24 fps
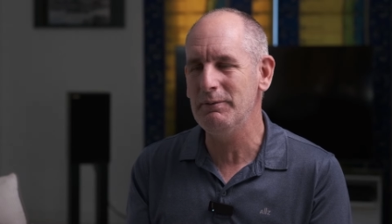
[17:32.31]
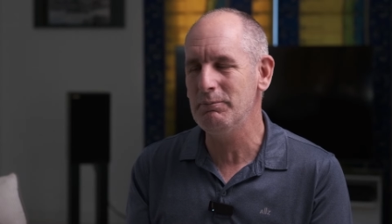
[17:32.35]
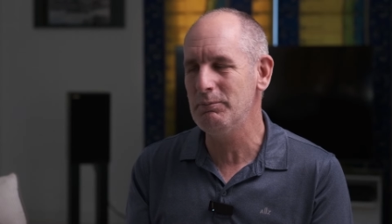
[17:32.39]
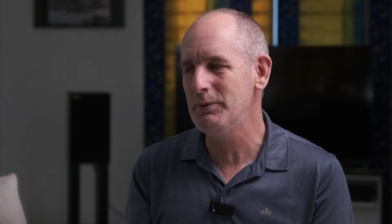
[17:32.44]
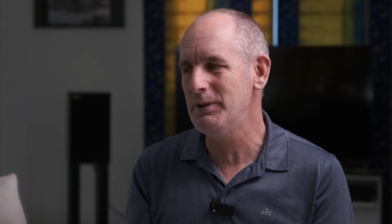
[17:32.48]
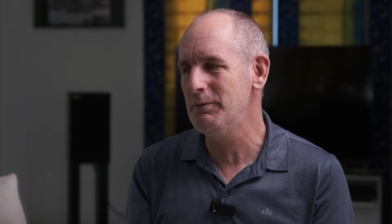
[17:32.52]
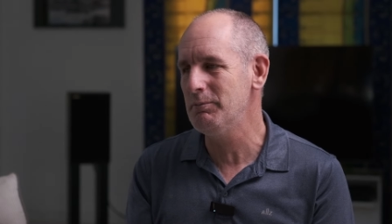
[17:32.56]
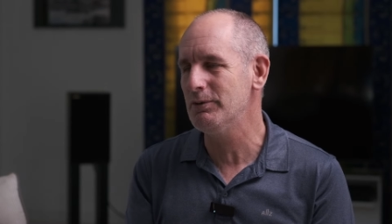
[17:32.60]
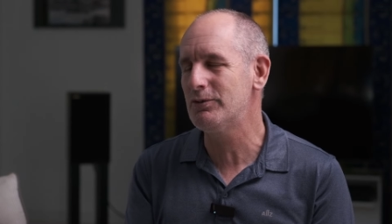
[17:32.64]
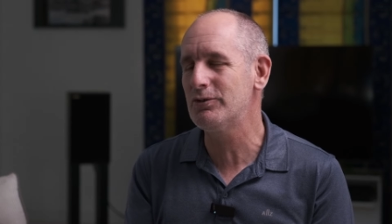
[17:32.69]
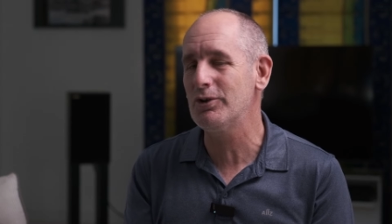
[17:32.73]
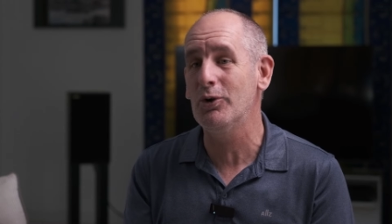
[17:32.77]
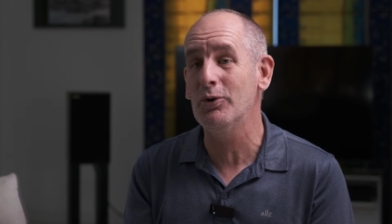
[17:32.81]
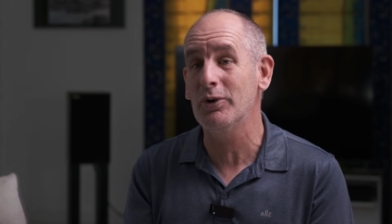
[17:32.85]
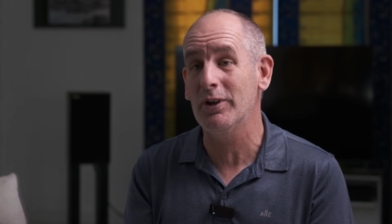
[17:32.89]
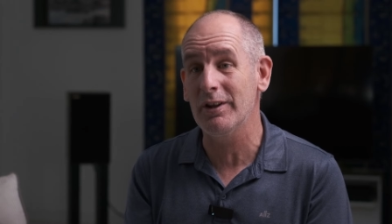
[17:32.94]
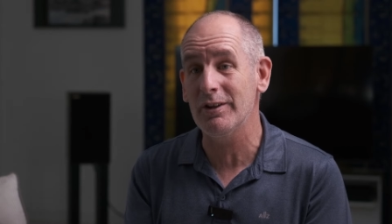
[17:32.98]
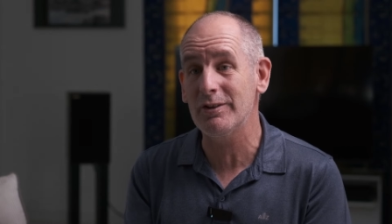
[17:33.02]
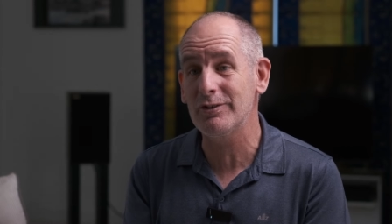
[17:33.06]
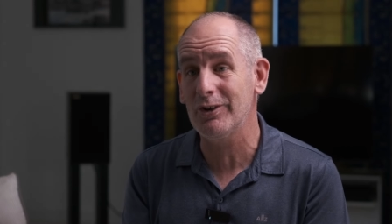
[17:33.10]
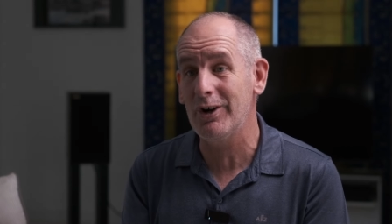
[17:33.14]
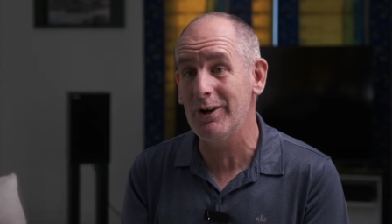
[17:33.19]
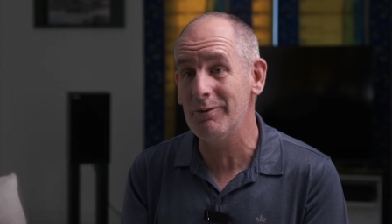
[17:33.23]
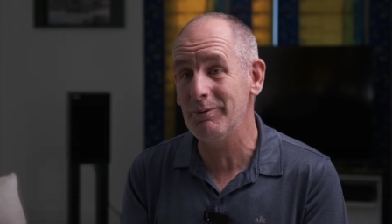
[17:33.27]
we were told at the
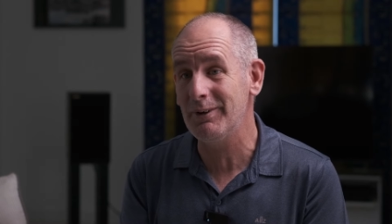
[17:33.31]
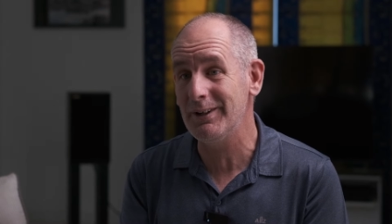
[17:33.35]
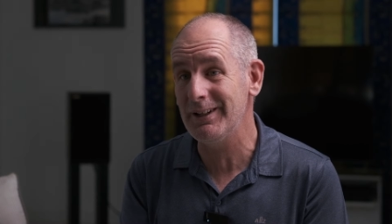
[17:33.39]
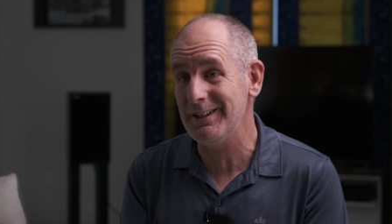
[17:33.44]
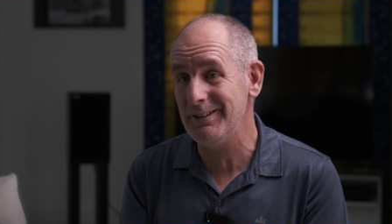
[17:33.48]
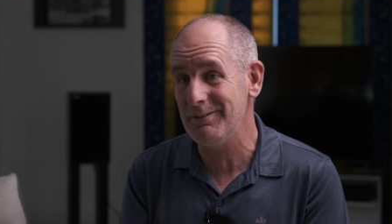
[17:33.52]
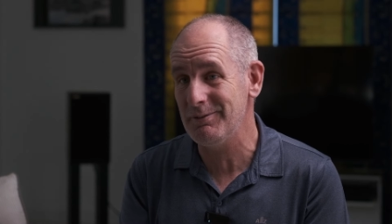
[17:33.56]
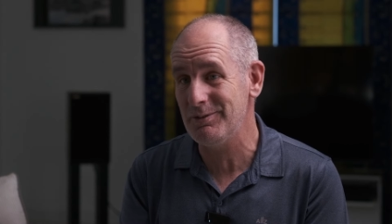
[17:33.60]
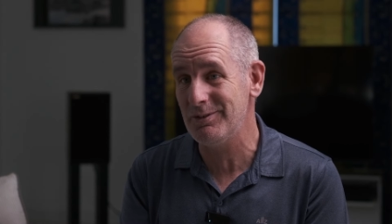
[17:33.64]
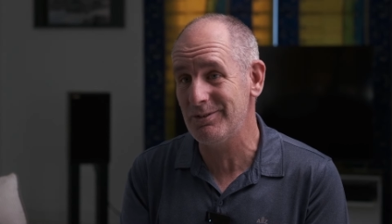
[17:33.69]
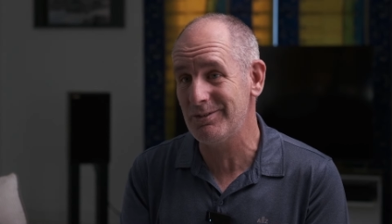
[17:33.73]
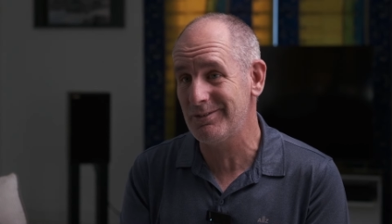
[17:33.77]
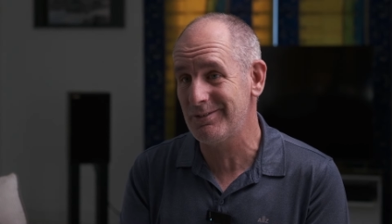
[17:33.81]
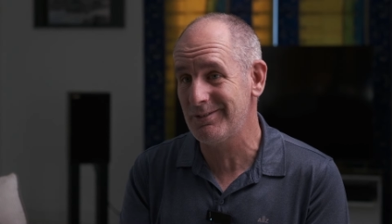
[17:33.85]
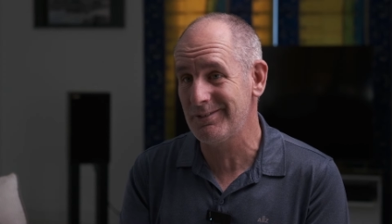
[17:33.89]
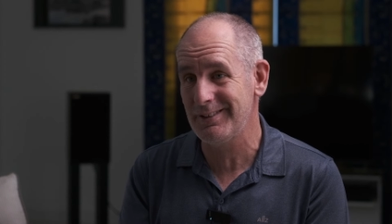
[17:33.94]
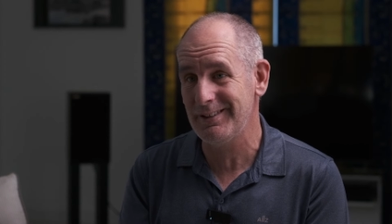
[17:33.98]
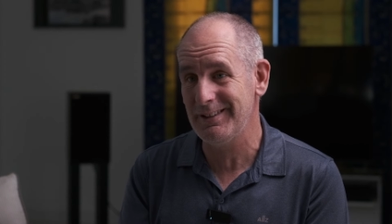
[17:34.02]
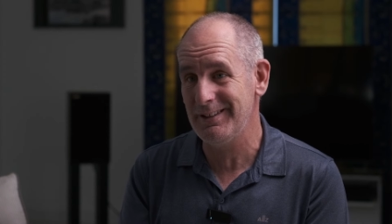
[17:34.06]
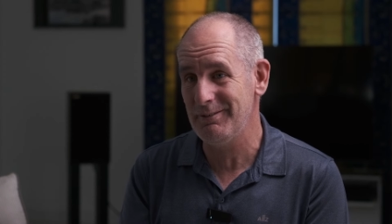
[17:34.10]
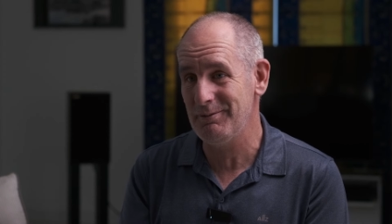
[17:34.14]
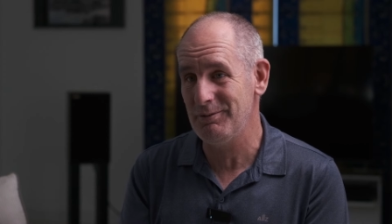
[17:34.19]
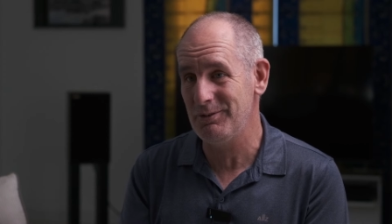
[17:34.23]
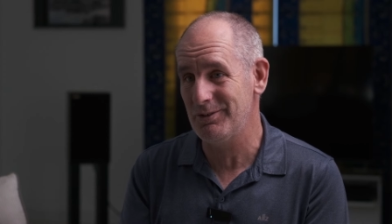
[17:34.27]
time, right, it was
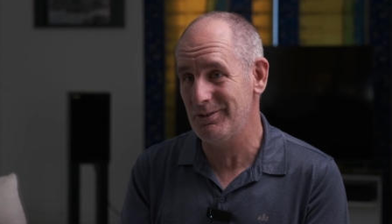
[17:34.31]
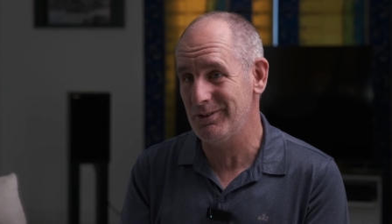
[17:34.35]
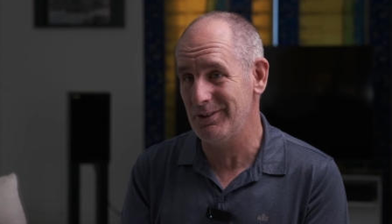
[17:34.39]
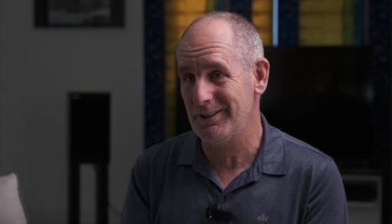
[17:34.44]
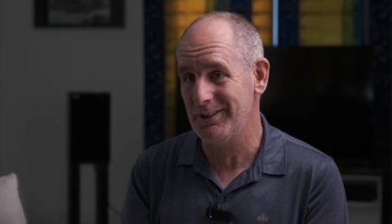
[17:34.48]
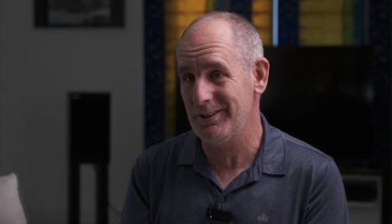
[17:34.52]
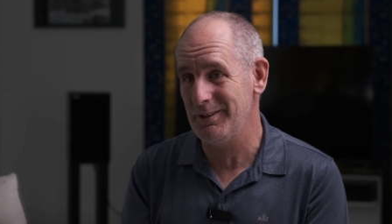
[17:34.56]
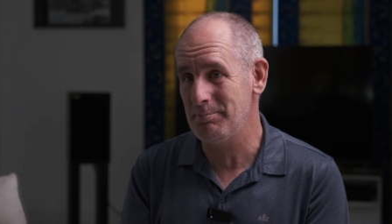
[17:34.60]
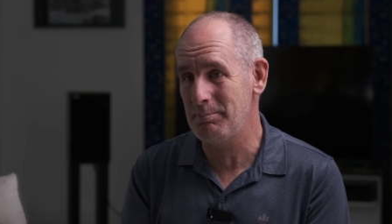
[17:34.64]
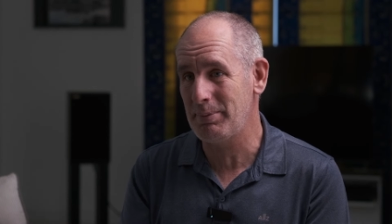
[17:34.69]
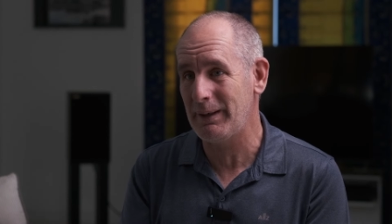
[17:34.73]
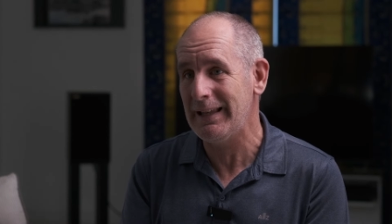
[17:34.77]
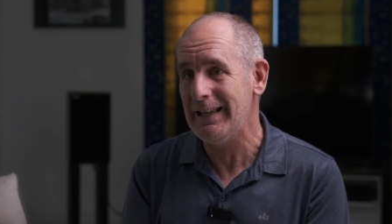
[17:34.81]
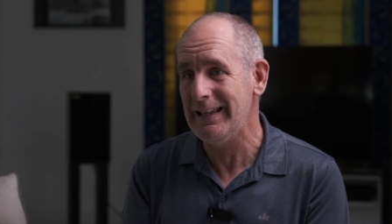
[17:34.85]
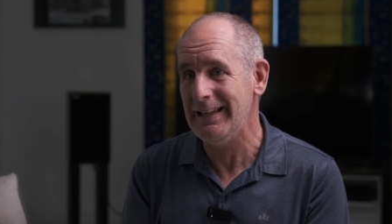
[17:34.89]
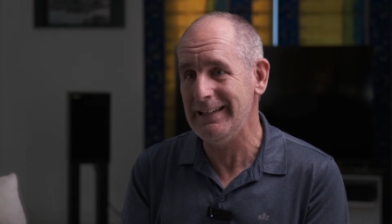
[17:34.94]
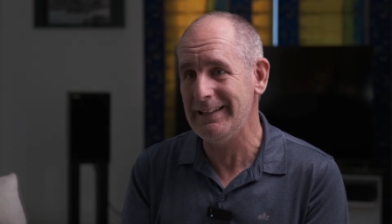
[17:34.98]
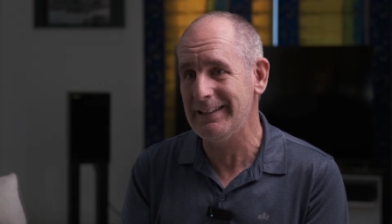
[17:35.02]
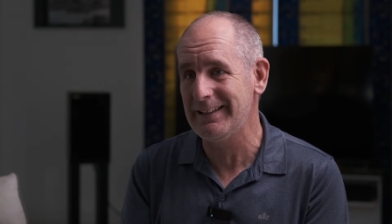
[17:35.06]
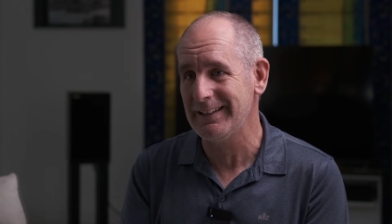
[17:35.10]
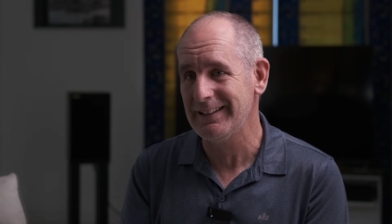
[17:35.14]
it was like a plague.